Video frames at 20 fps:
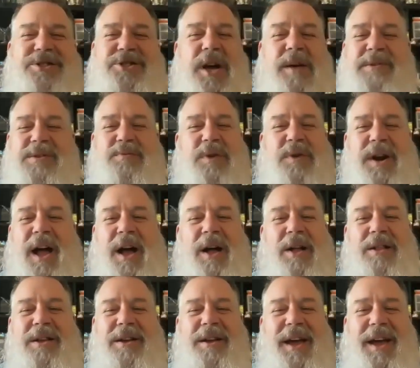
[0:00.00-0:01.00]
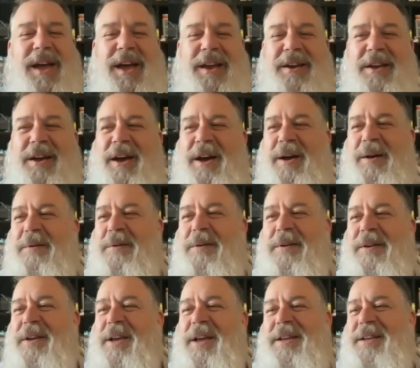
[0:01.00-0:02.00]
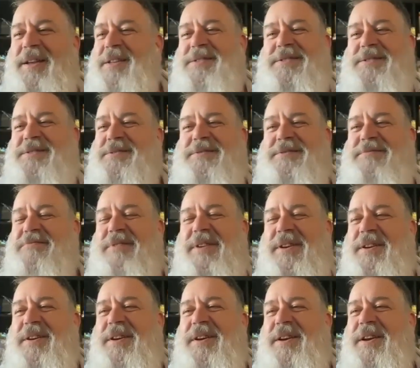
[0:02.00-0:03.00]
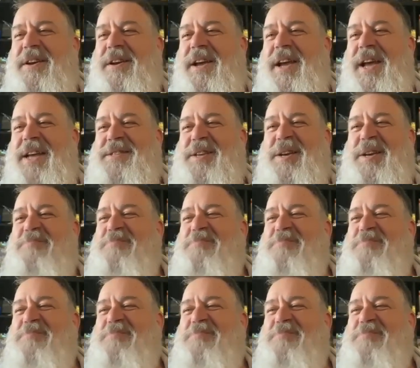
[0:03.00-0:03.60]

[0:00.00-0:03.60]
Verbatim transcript: job as Weird Al, and uh, it's it's a